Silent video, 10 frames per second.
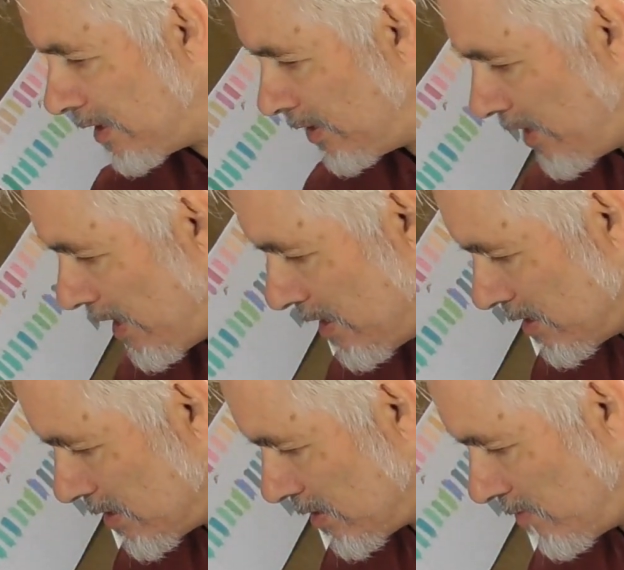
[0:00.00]

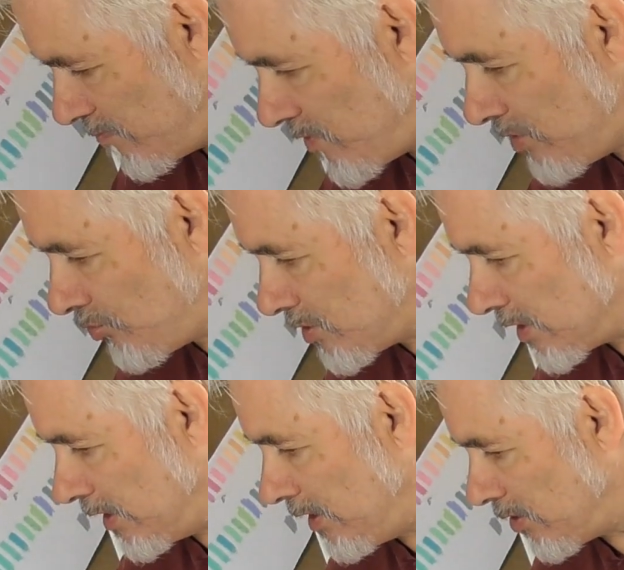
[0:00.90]
Then
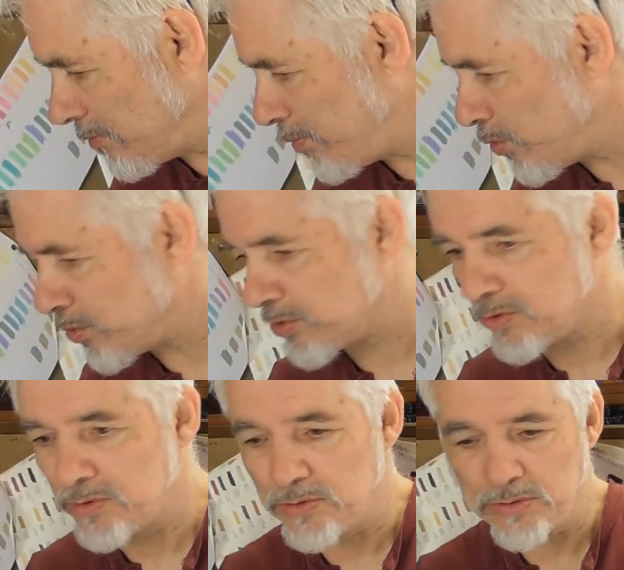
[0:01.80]
recently I bought
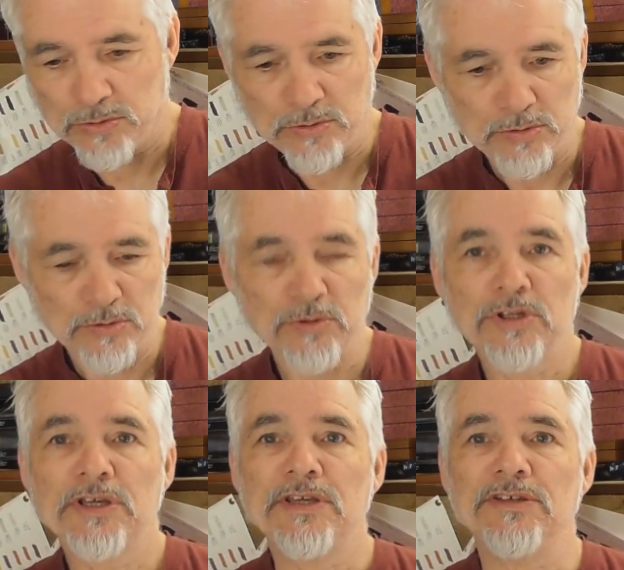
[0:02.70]

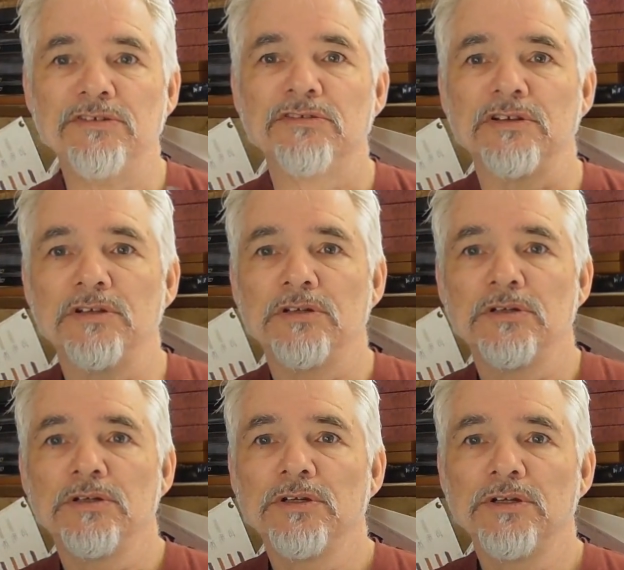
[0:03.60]
these.
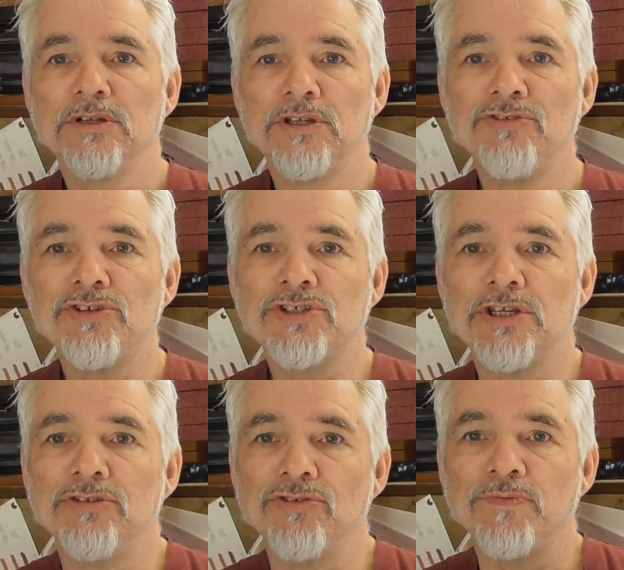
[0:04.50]
These are
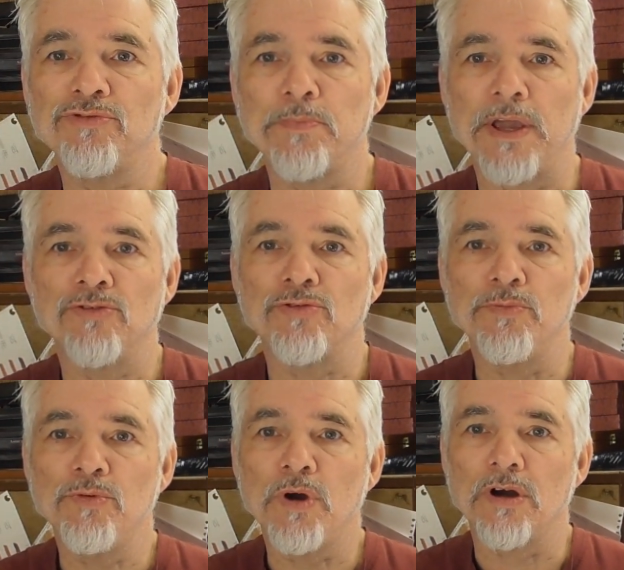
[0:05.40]
tins of
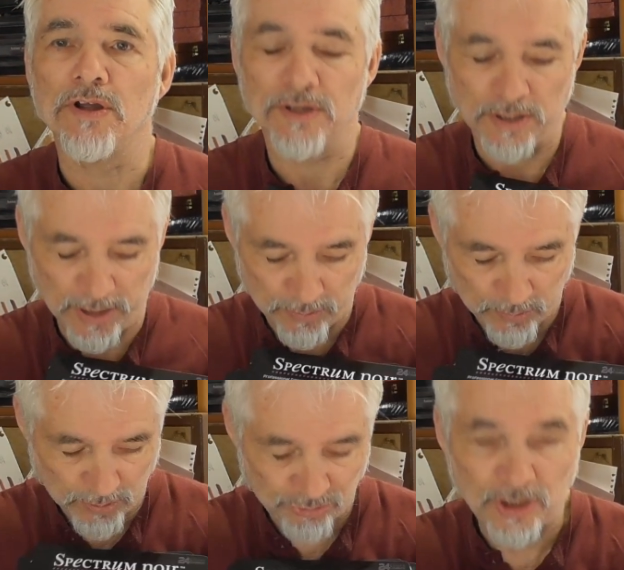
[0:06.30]
Spectrum Noir.
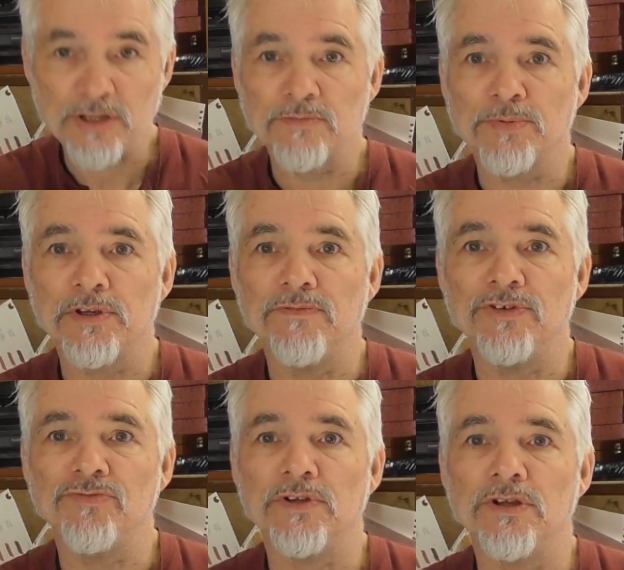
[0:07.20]
Now, I said in the
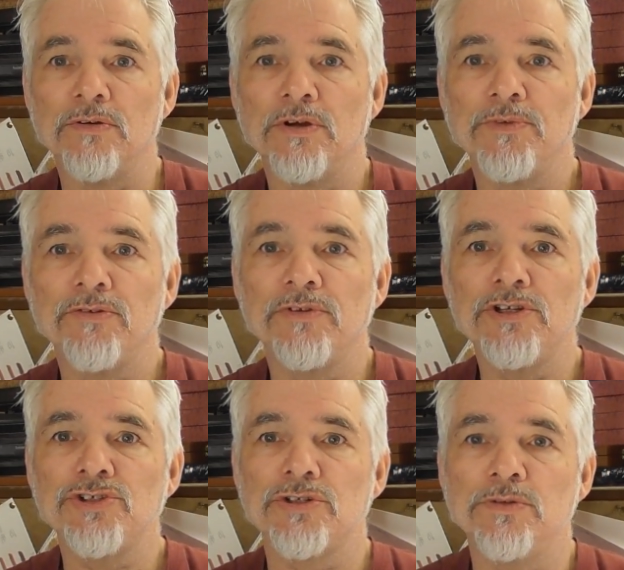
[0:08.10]
previous video, I'm not really
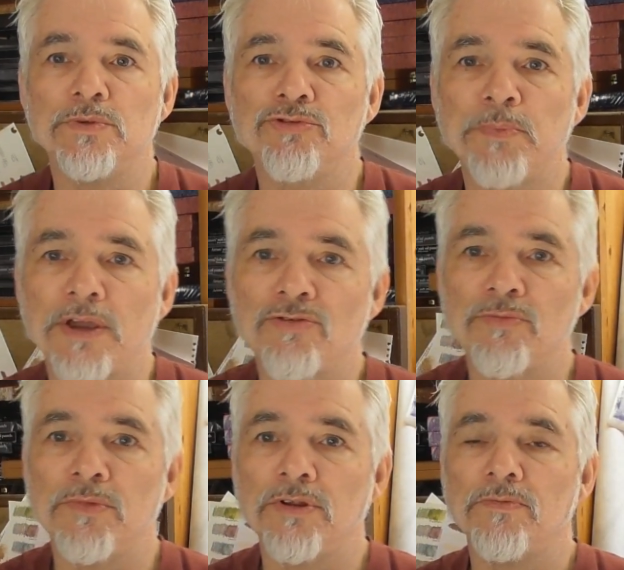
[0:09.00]
sure what
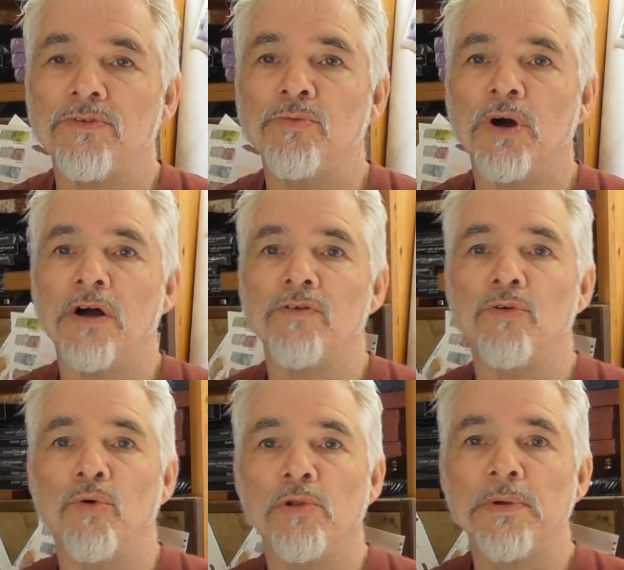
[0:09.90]
Spectrum Noir
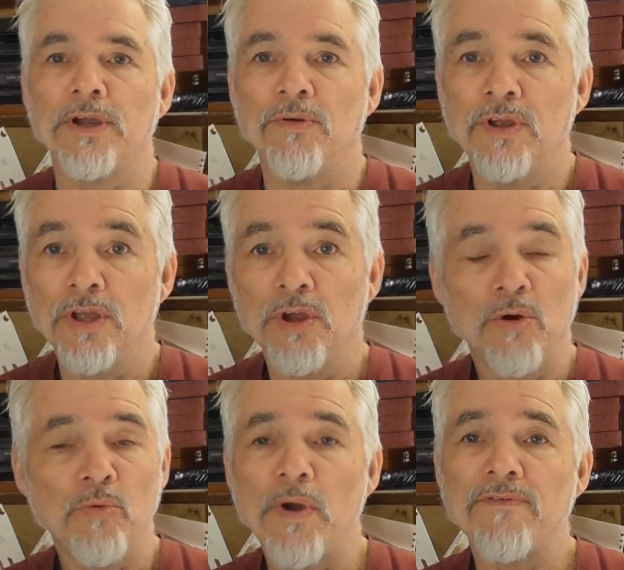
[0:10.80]
are all about,
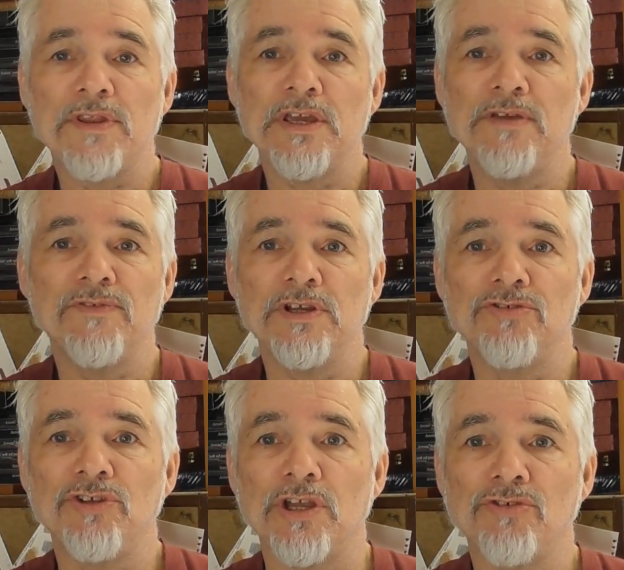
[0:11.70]
or whether they even
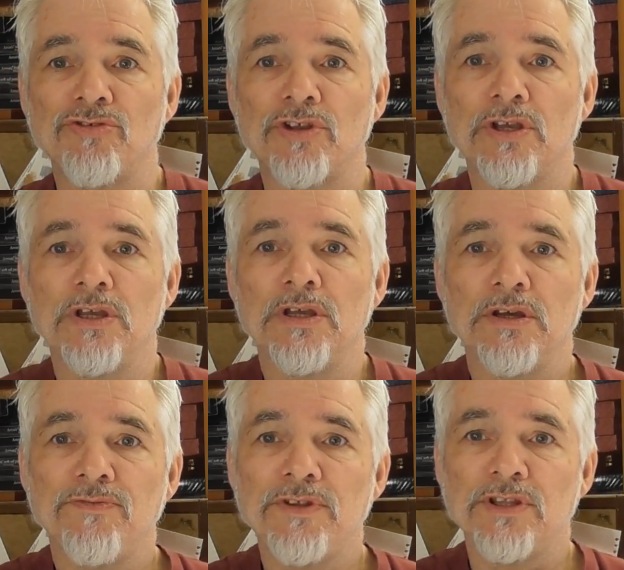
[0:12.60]
exist.
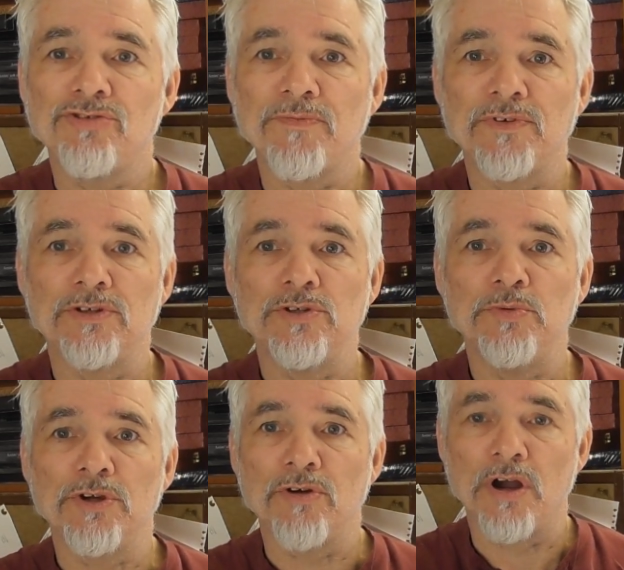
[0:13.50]
I think there's something to do
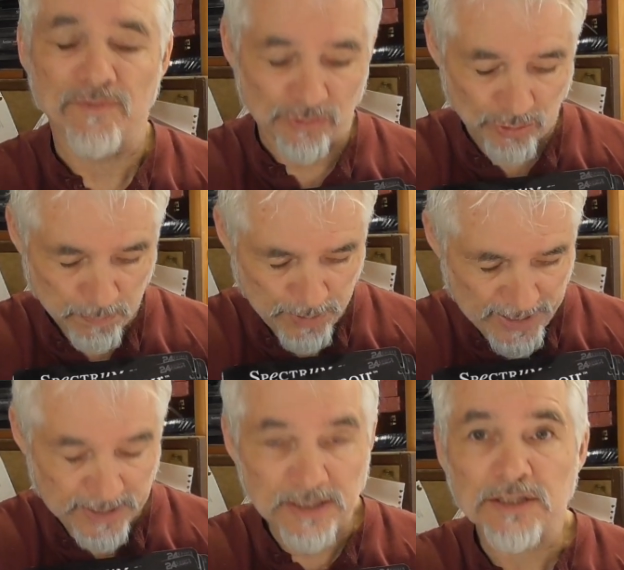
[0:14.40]
with Crafter's
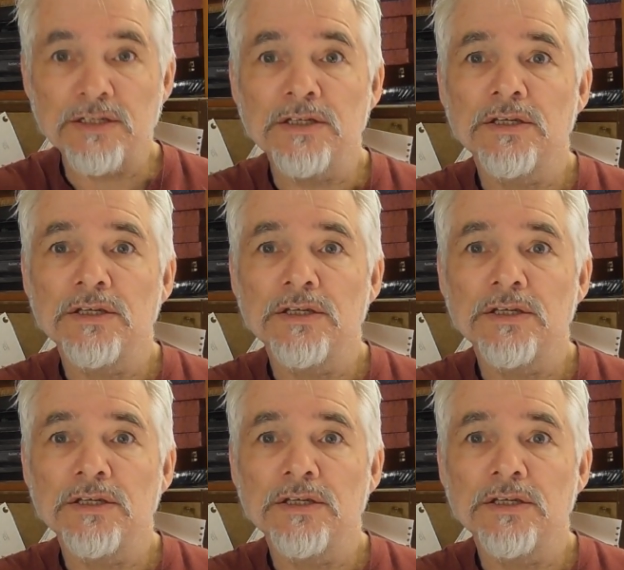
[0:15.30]
Companion,